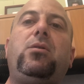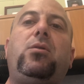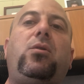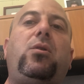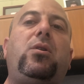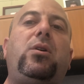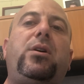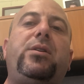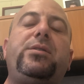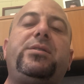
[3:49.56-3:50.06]

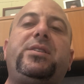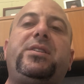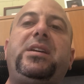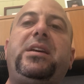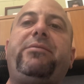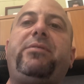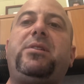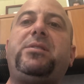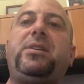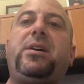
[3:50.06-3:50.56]
or see
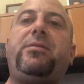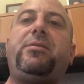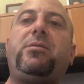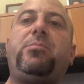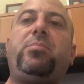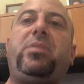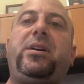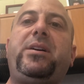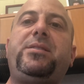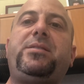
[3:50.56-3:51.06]
if there's other
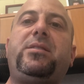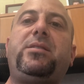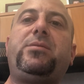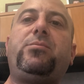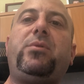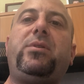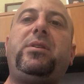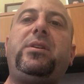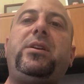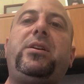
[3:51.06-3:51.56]
places
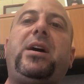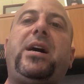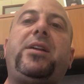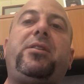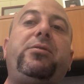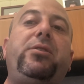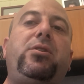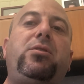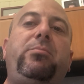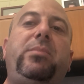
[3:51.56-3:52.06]
with, I
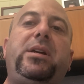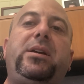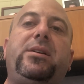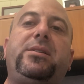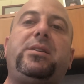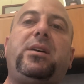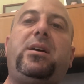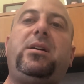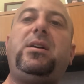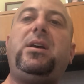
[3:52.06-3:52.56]
don't know,
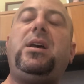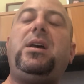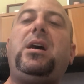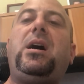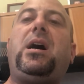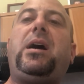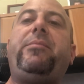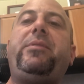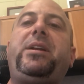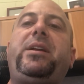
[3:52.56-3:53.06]
because
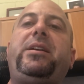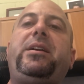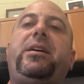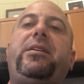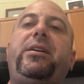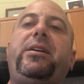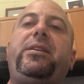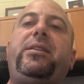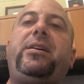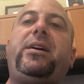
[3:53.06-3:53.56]
I'm in an
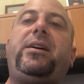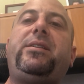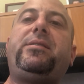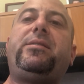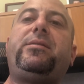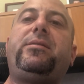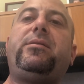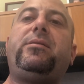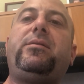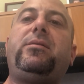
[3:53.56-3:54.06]
area
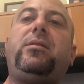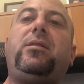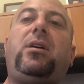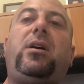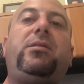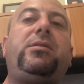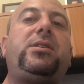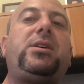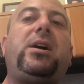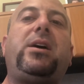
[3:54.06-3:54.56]
that's
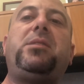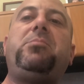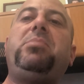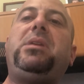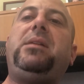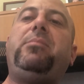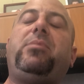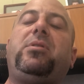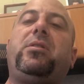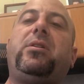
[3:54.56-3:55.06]
a ton of
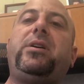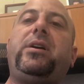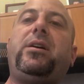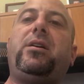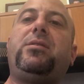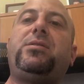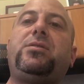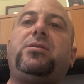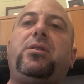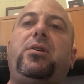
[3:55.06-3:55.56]
people are
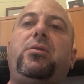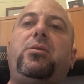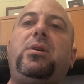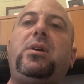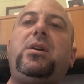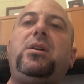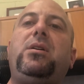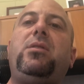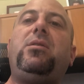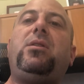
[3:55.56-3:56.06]
here. So
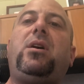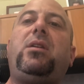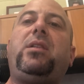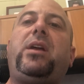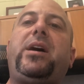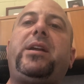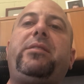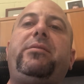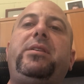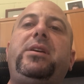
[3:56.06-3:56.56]
a
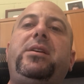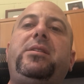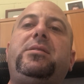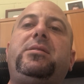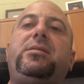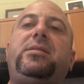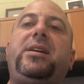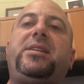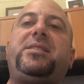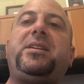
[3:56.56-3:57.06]
lot of
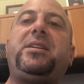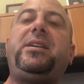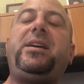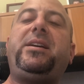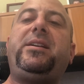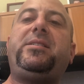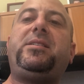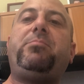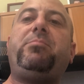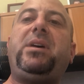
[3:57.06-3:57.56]
these
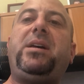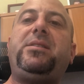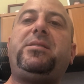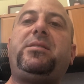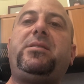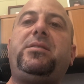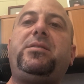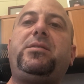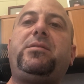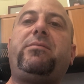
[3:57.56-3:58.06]
designated
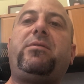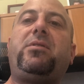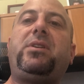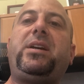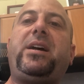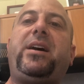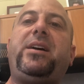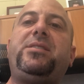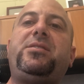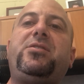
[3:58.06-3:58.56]
spaces for
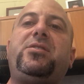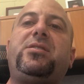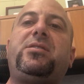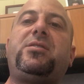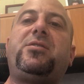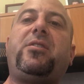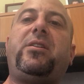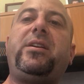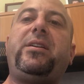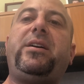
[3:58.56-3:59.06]
guys just
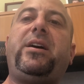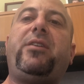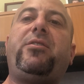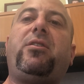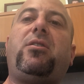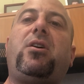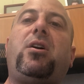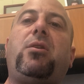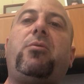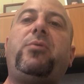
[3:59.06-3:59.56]
starting out
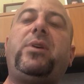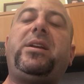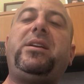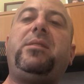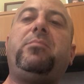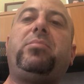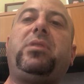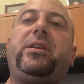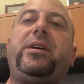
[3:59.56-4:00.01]
are already in